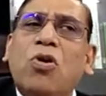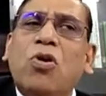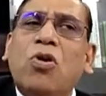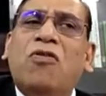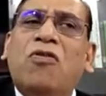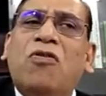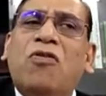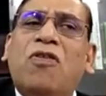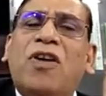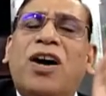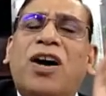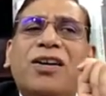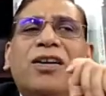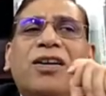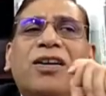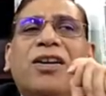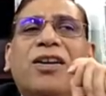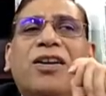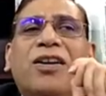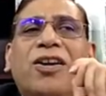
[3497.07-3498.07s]
took
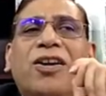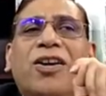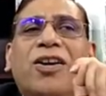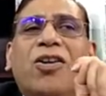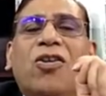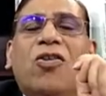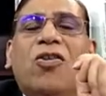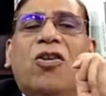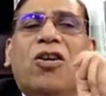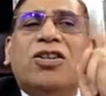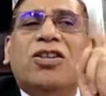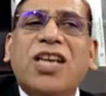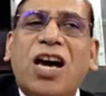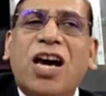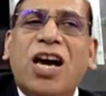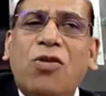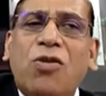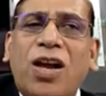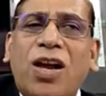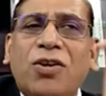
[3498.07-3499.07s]
over or
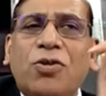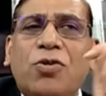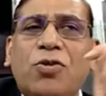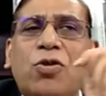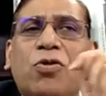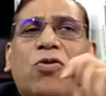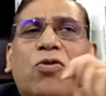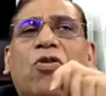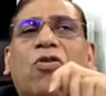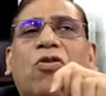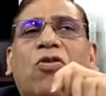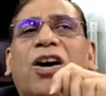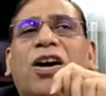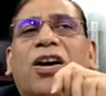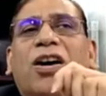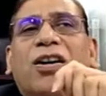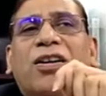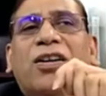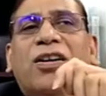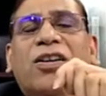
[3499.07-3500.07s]
Ziaul Haq took
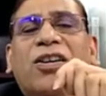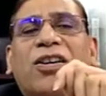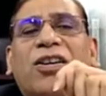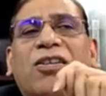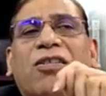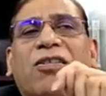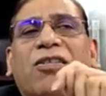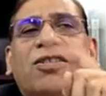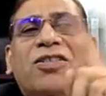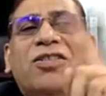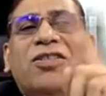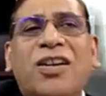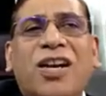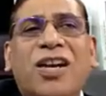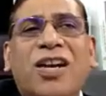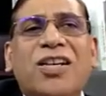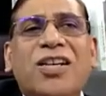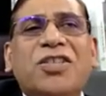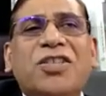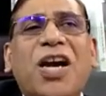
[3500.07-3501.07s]
over, or
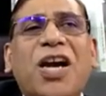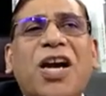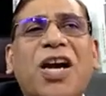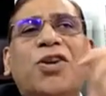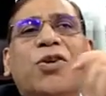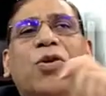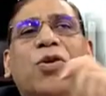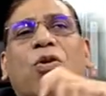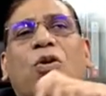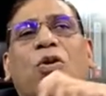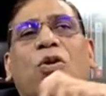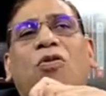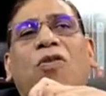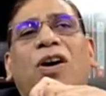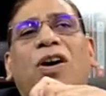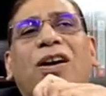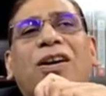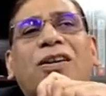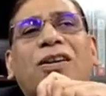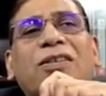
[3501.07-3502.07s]
General Irshad took
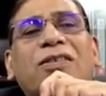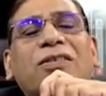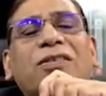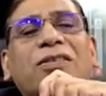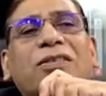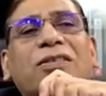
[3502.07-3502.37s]
over.